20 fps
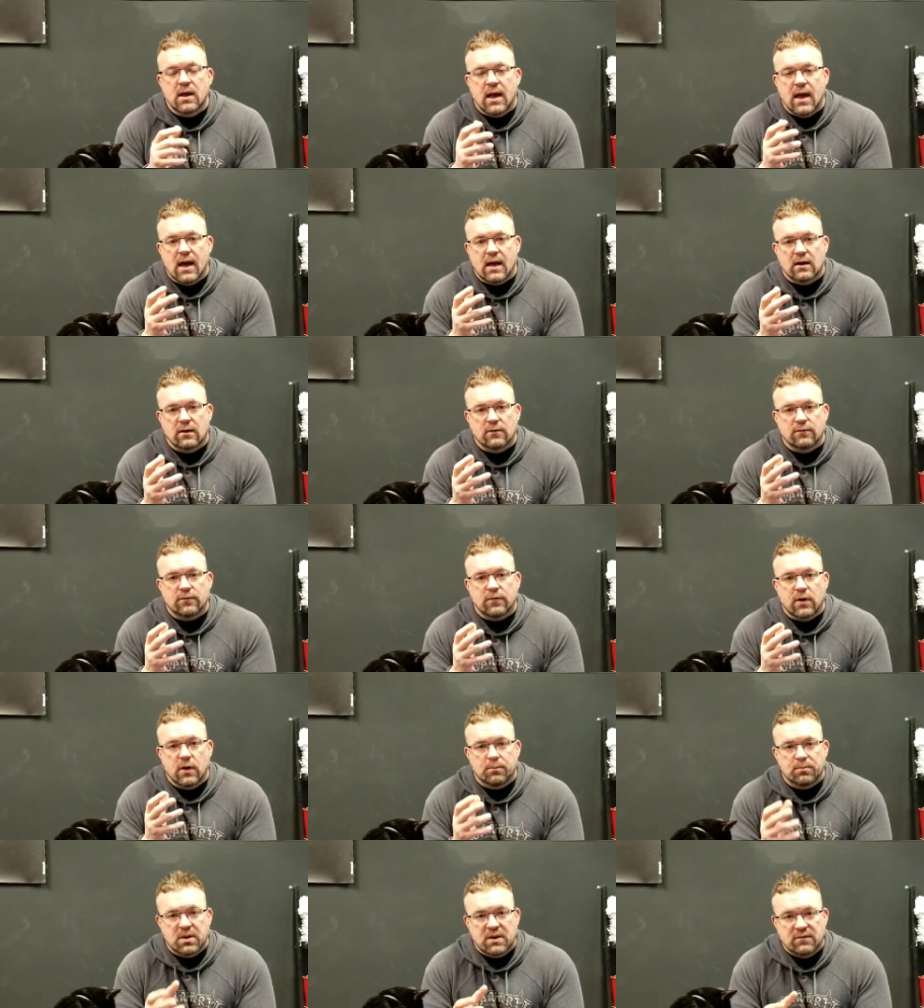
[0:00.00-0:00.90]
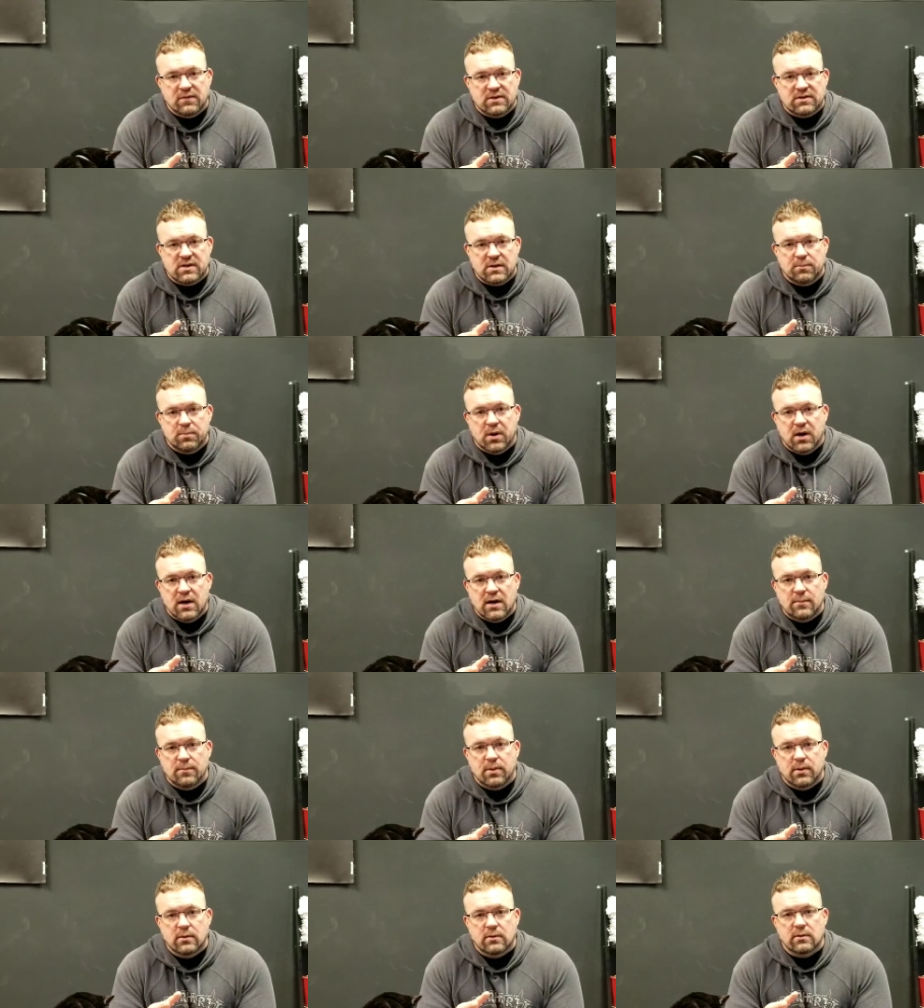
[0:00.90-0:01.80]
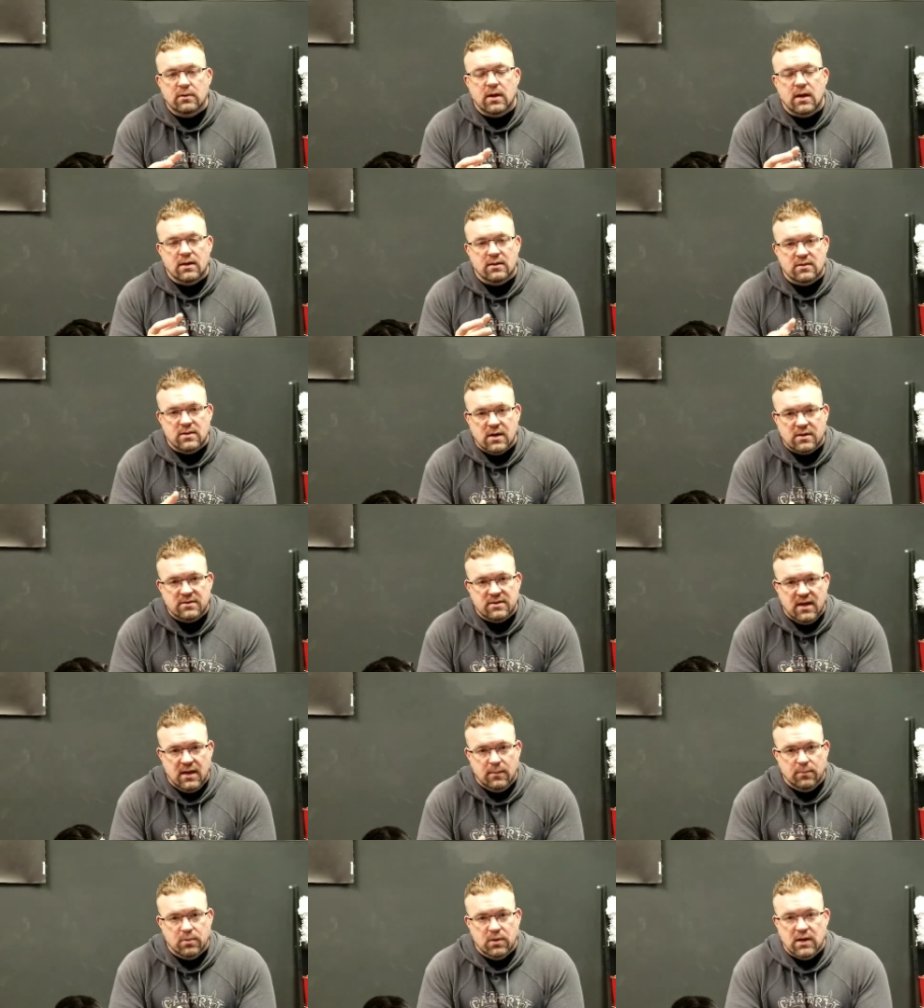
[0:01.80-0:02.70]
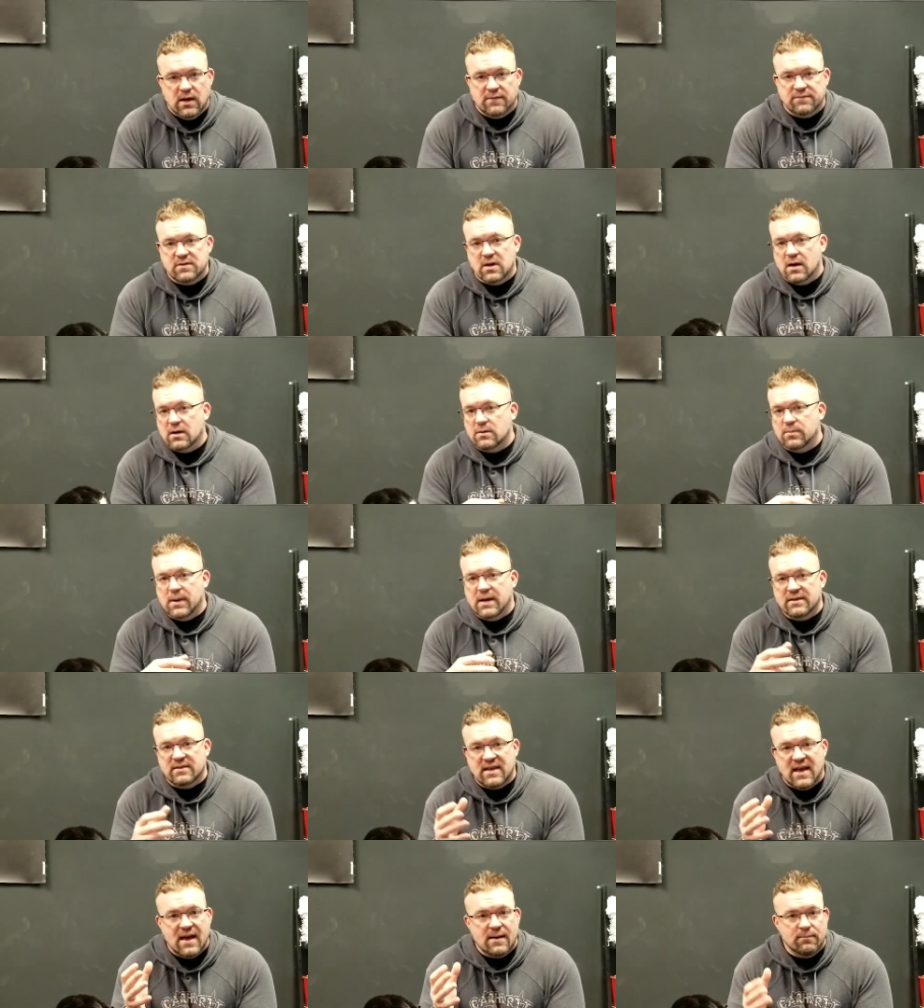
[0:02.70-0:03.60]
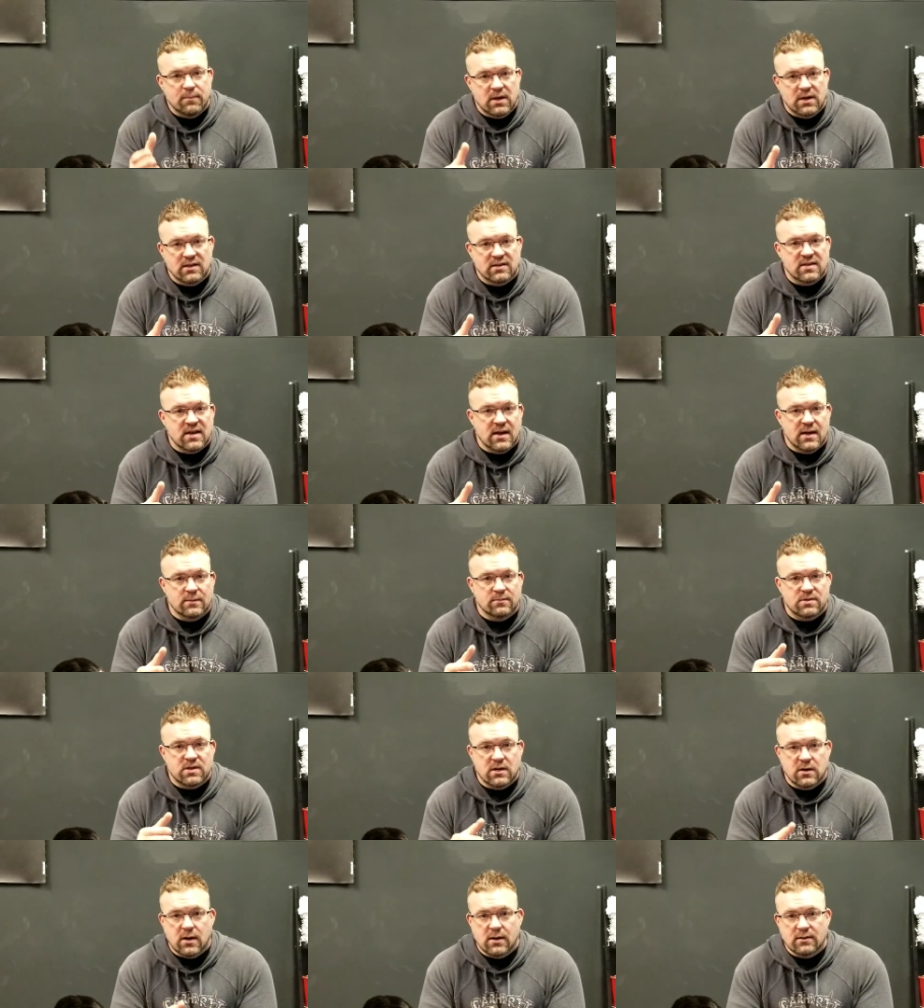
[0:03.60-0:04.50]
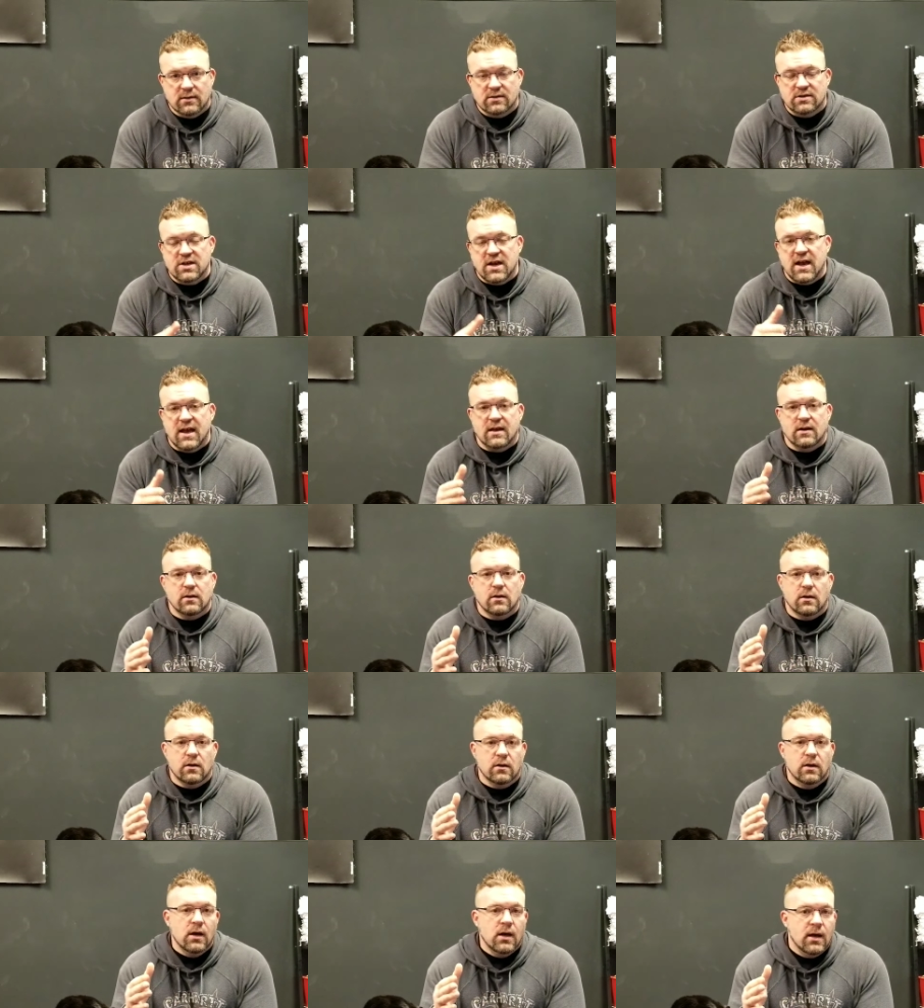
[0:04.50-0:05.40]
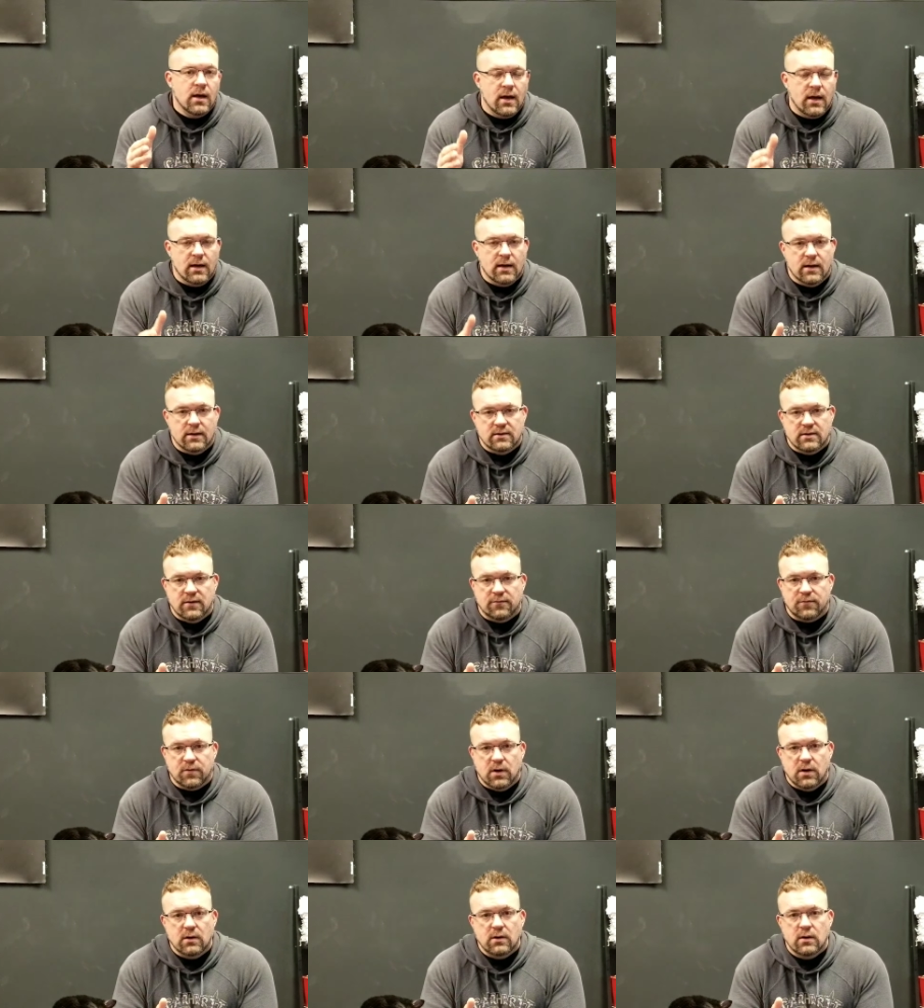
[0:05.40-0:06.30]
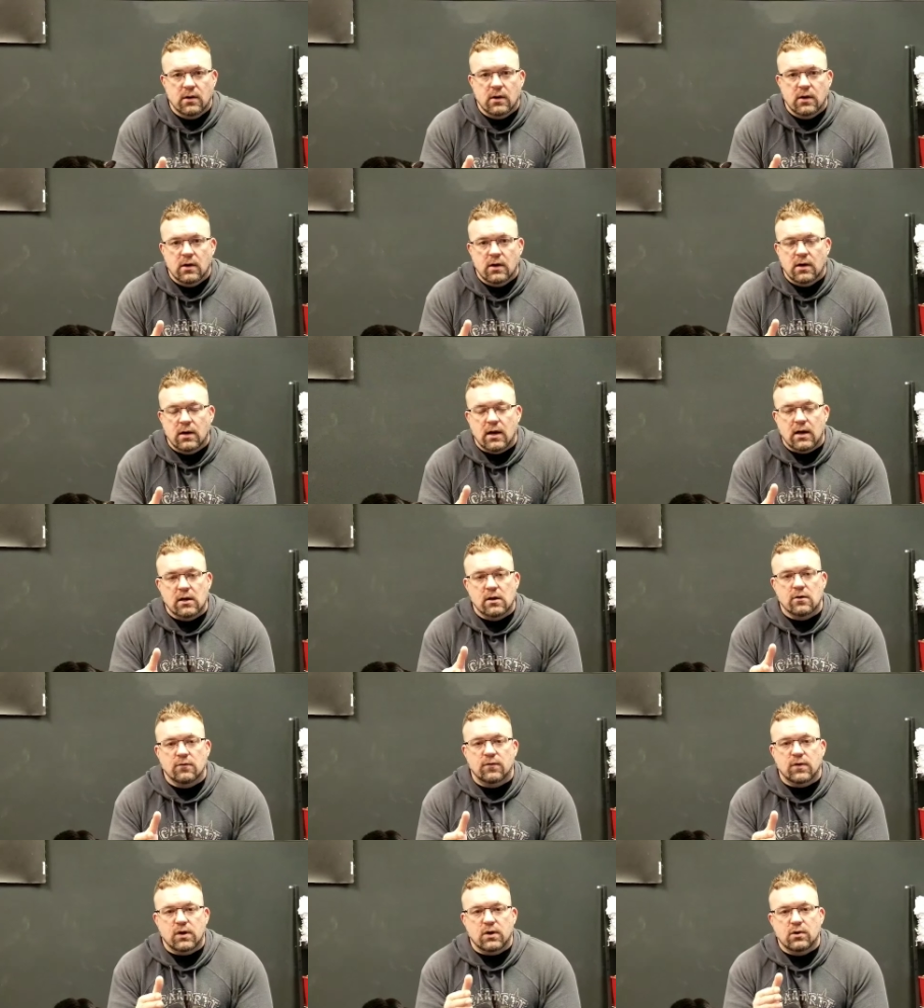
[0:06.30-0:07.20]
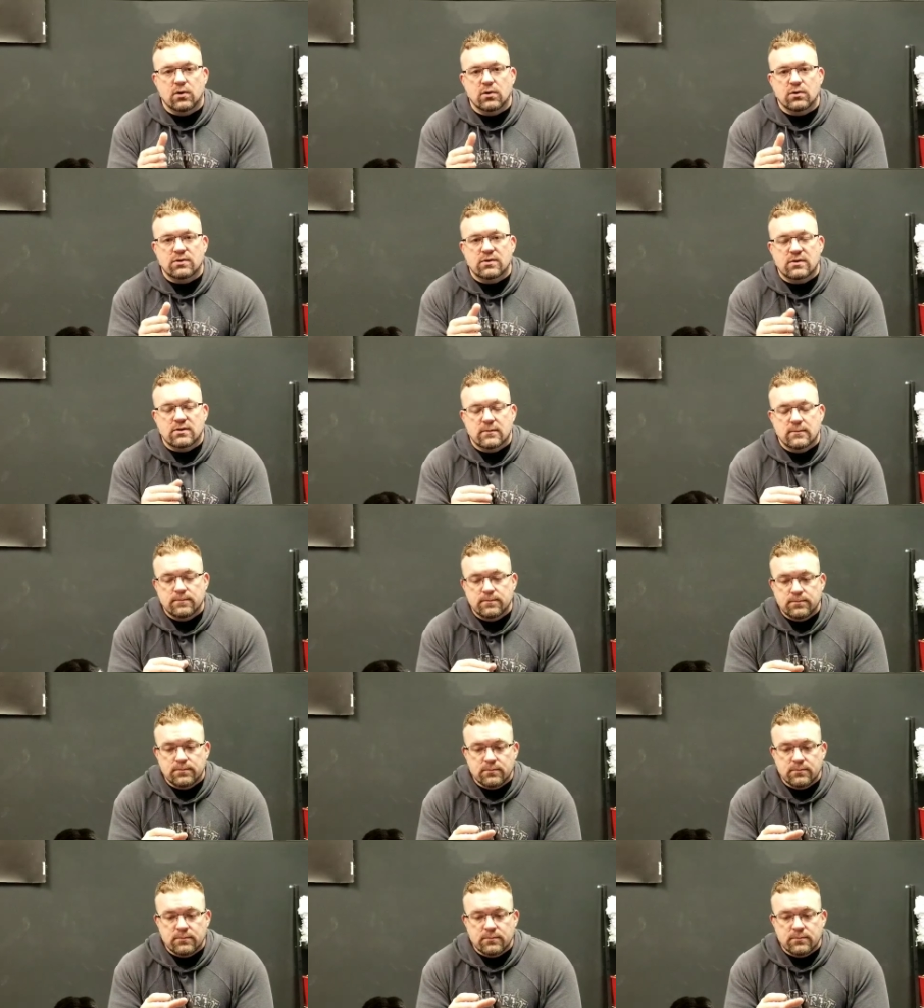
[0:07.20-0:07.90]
out of a PVC pipe and duct tape. And I've talked about that many times here on the channel and on different interviews.